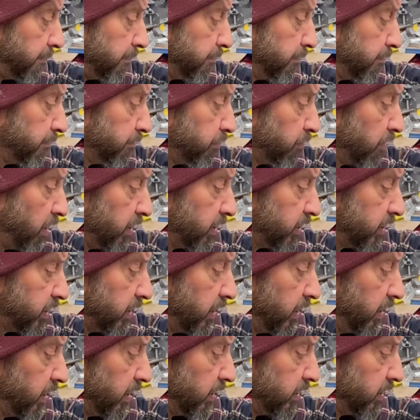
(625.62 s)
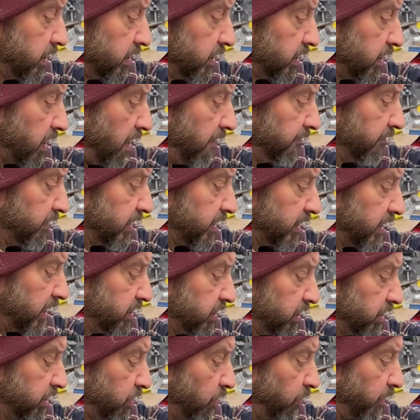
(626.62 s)
brush to solve this. I
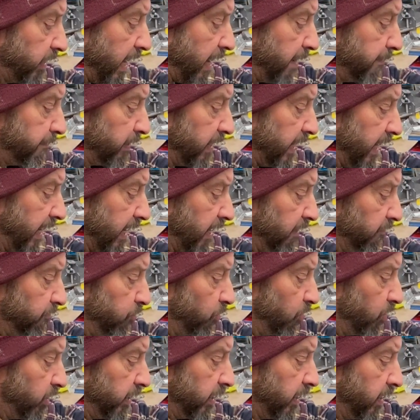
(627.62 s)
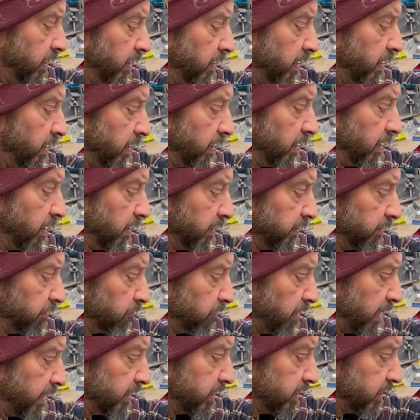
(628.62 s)
just don't happen to have one the
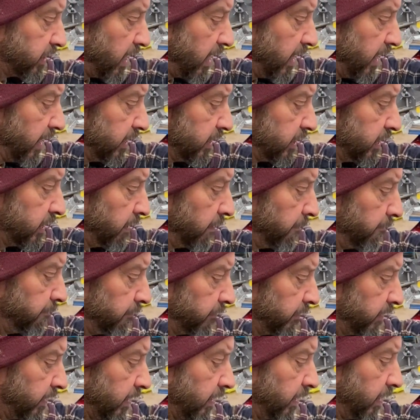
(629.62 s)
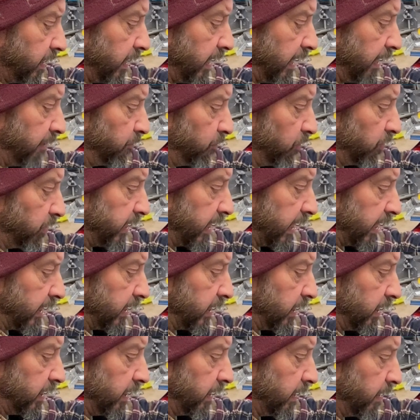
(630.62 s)
right size. And we'll get
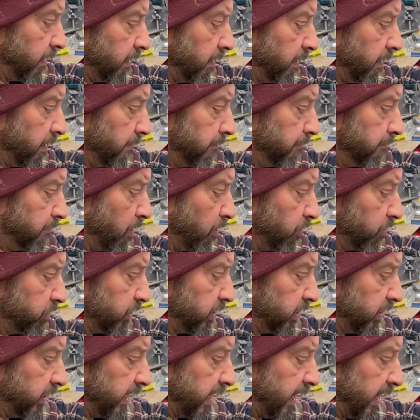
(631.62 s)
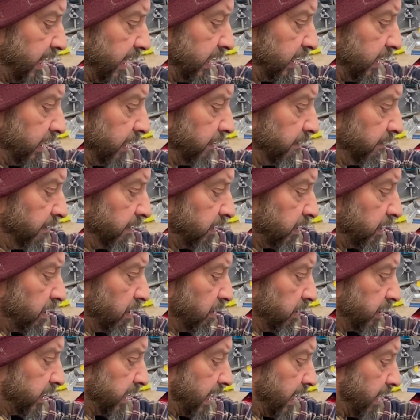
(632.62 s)
most of that
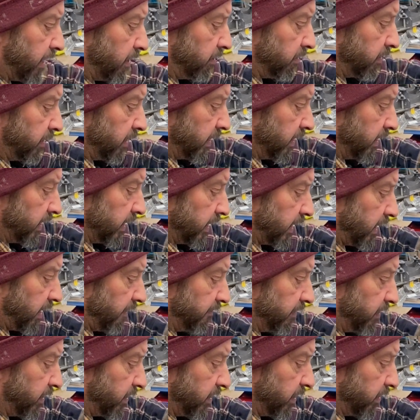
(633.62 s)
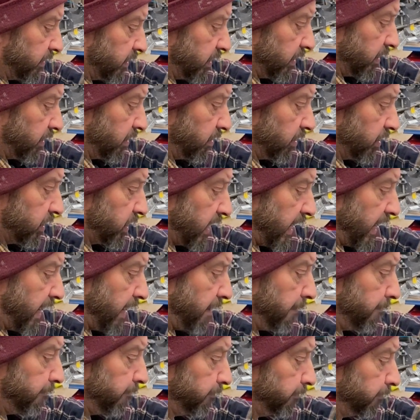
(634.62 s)
gunk out. Give it another little
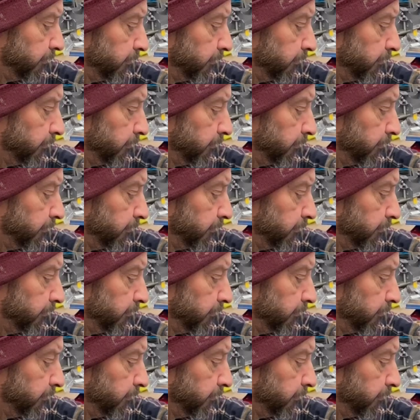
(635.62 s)
tap.